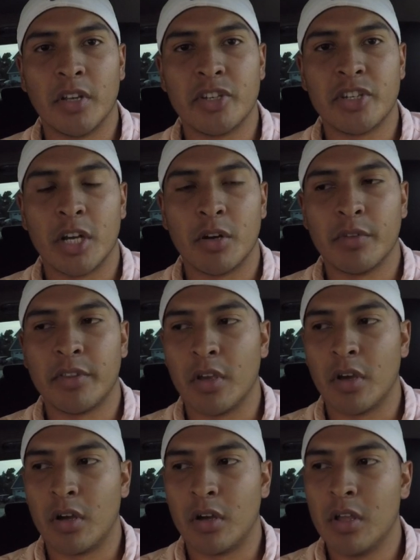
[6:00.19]
to share with
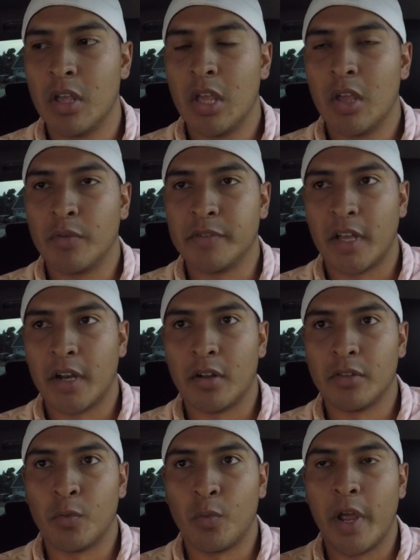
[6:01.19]
y'all was that
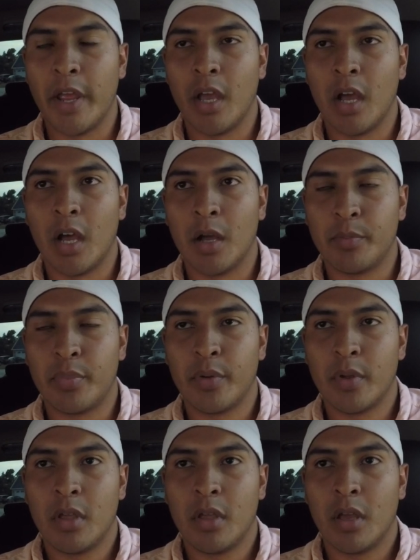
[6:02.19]
on the way up,
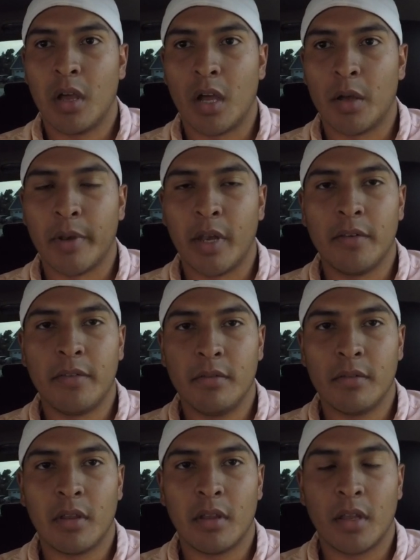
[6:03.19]
and
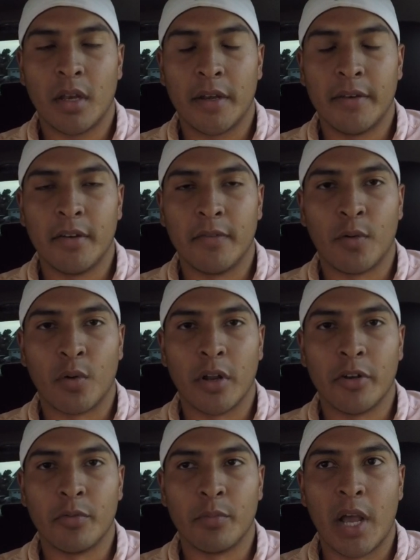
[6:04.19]
I did a
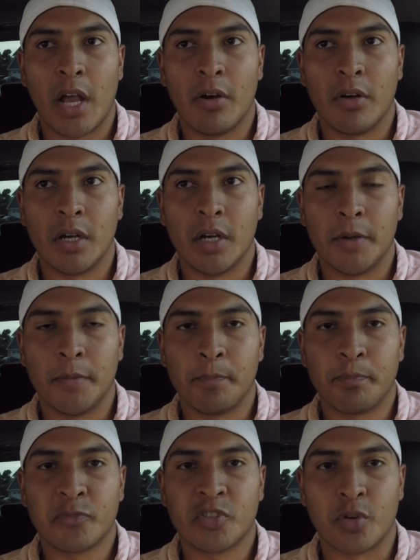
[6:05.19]
400-mile
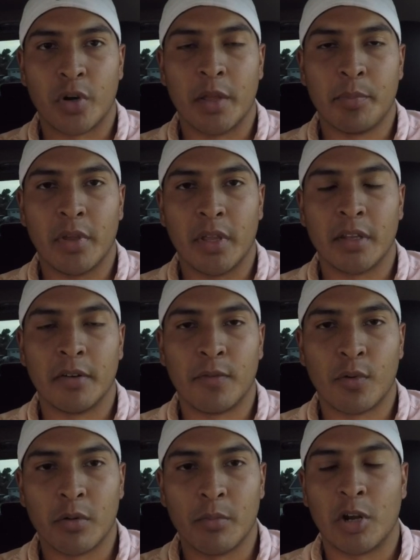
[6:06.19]
trip and then
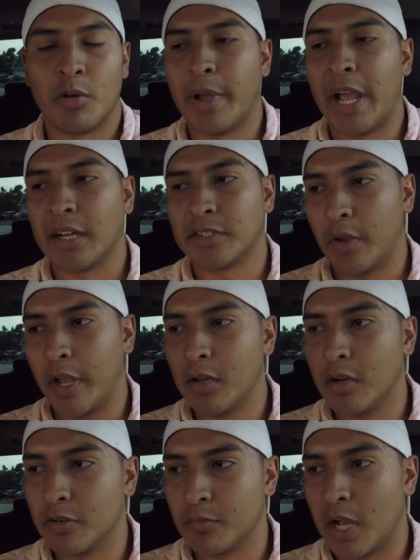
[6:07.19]
400-mile back, so
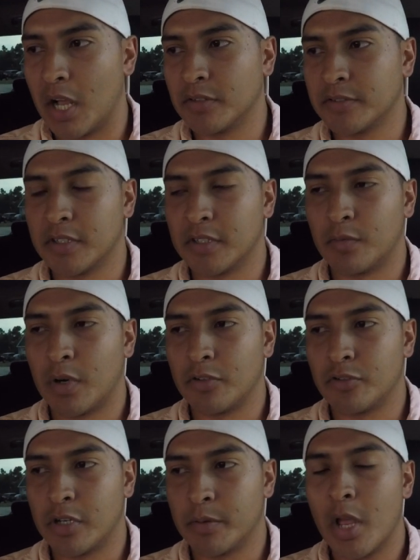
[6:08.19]
800 miles round
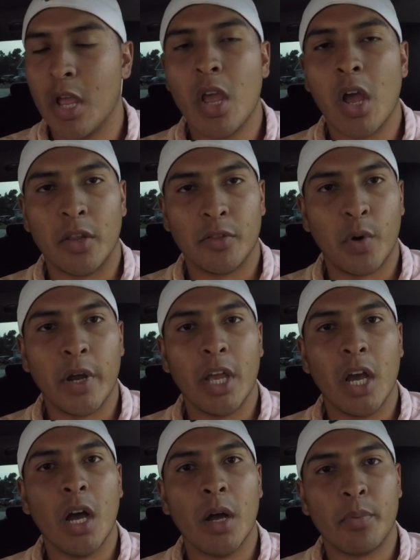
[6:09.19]
trip. On the way
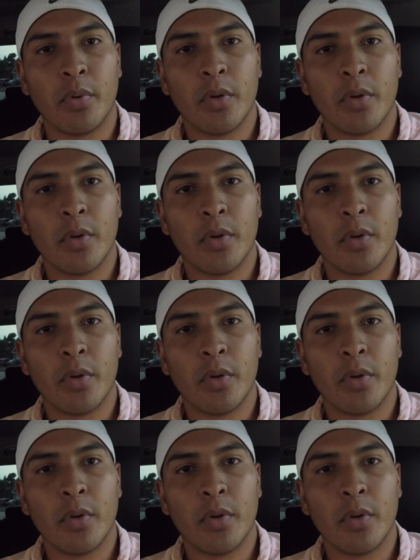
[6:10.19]
up,